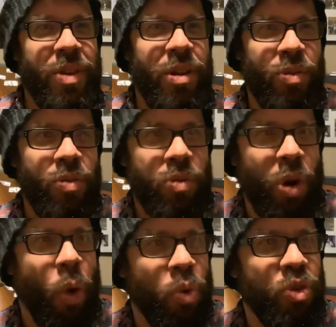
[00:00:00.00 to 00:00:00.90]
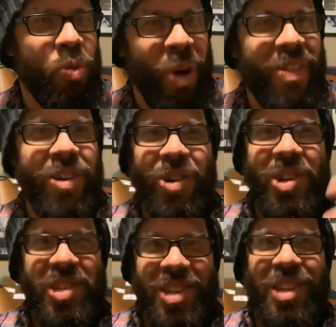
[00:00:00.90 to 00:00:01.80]
and in colder weather,
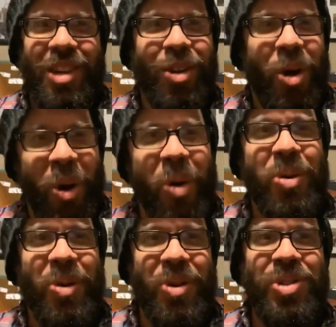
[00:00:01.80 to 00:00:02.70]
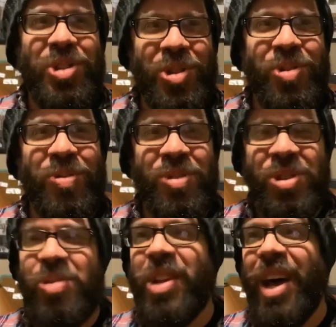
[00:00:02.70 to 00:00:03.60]
it's a little harder to
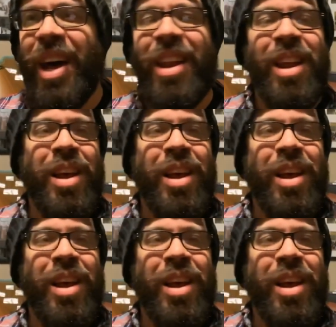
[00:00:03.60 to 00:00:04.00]
do that.